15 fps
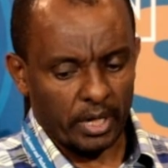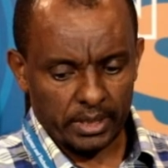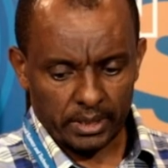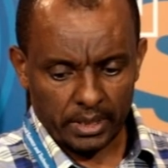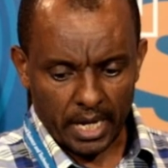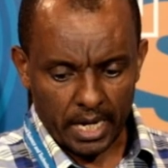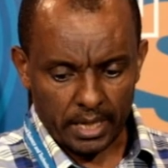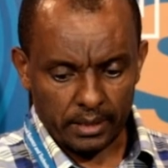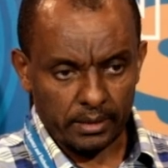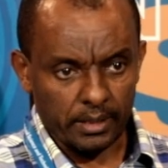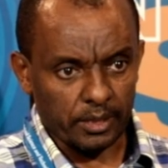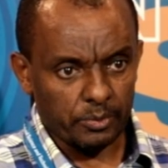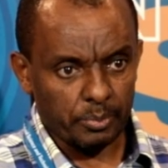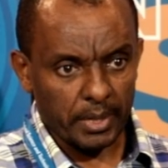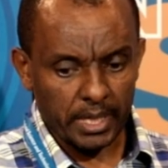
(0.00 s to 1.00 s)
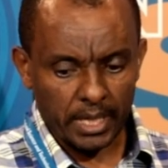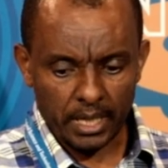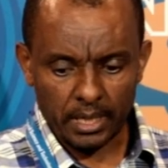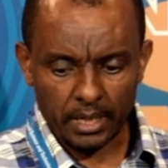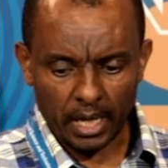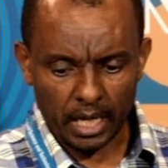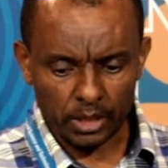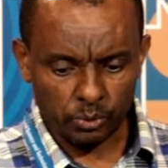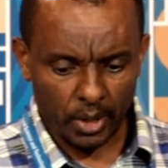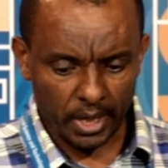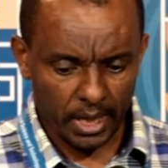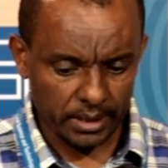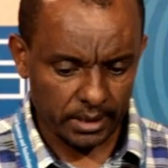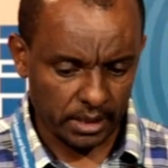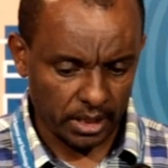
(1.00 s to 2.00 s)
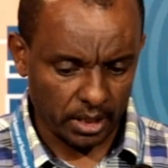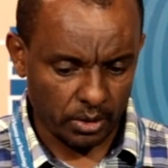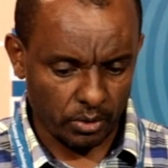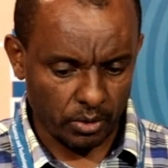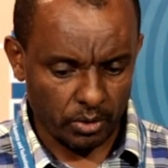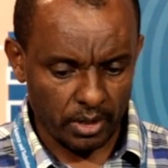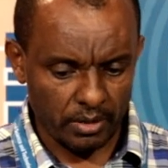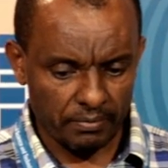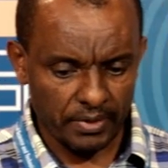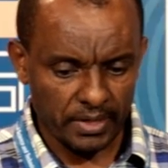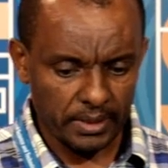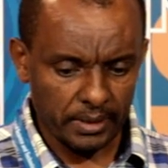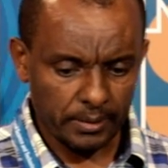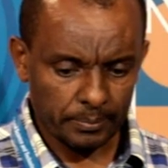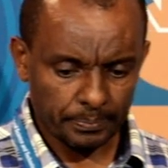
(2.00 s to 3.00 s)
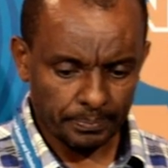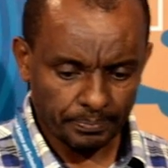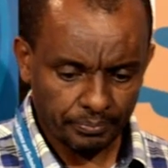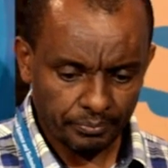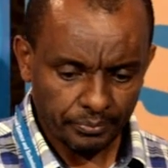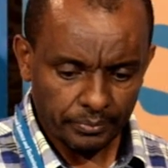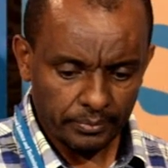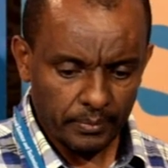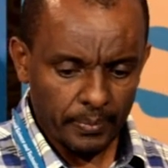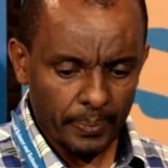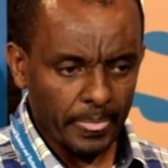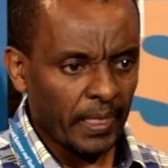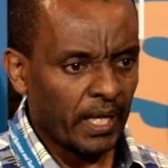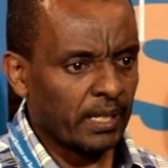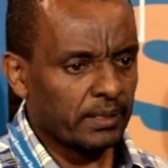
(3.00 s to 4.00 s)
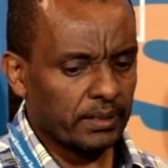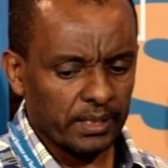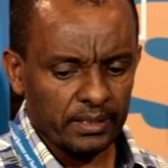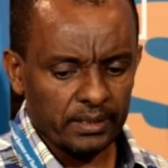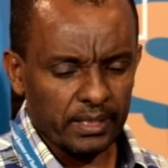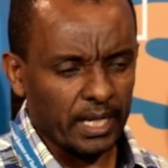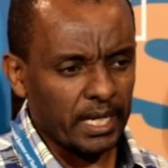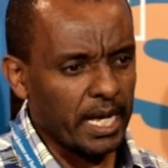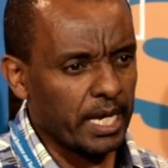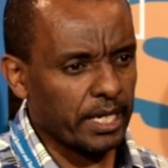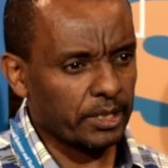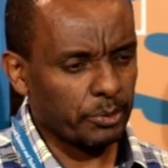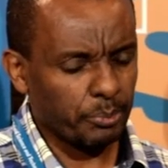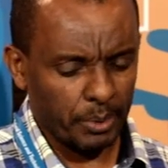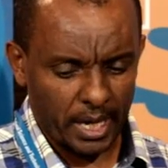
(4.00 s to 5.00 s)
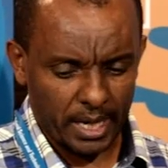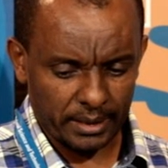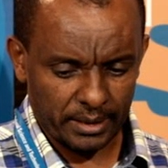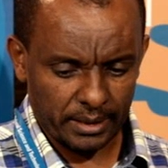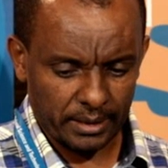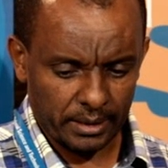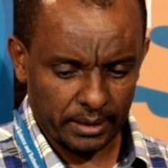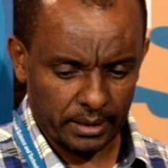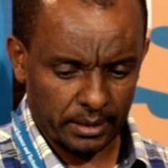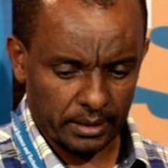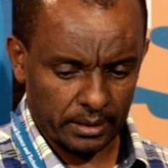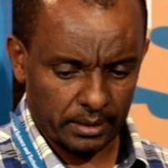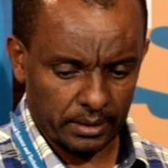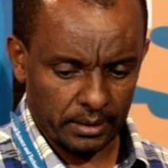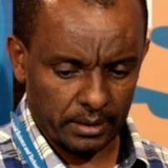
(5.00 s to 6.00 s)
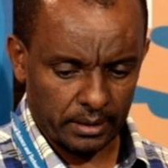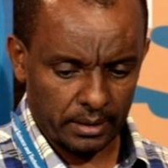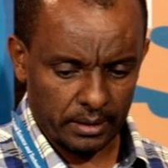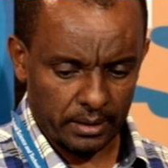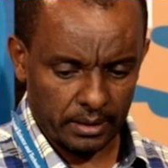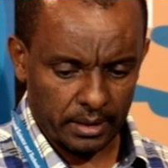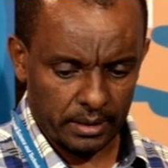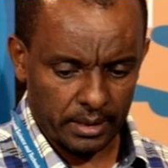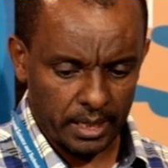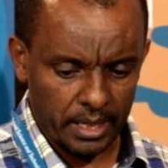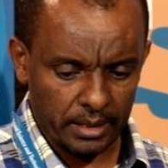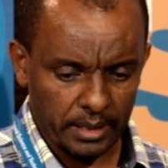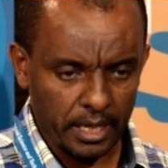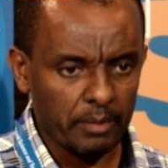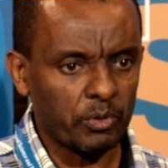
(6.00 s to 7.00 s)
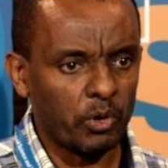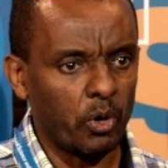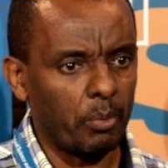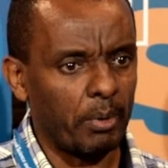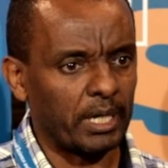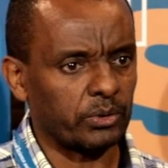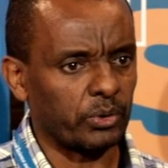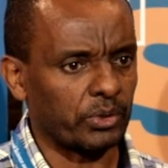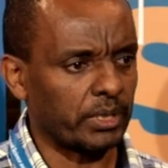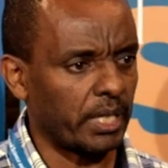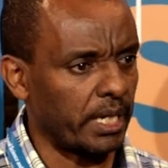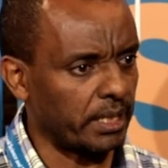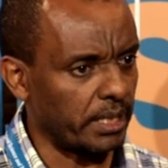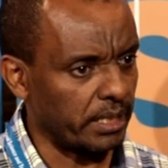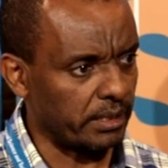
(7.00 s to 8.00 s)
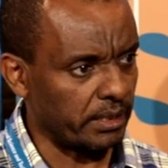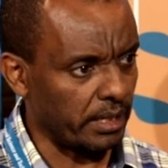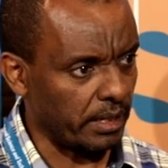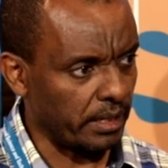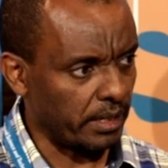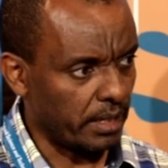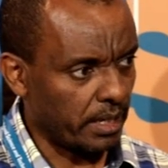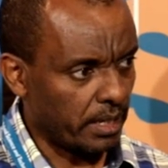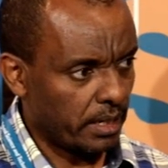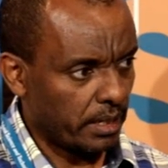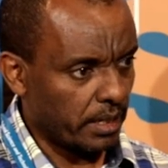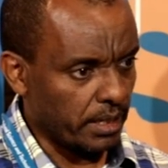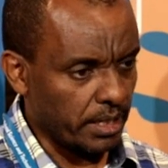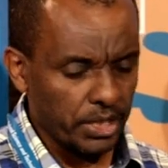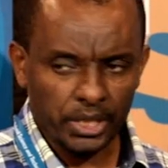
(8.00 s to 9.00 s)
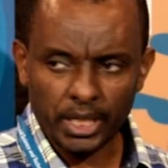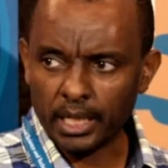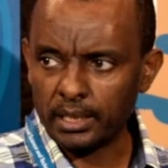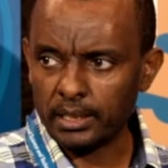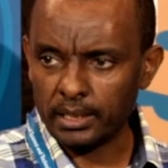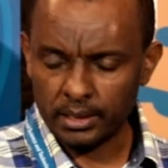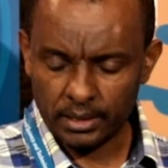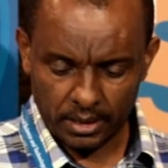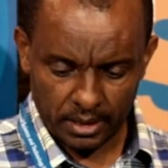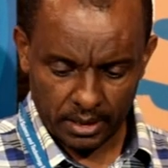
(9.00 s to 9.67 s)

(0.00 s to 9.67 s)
one and the spinel, as well as the olefin. This, the layered part, this lithium cobalt oxide is initially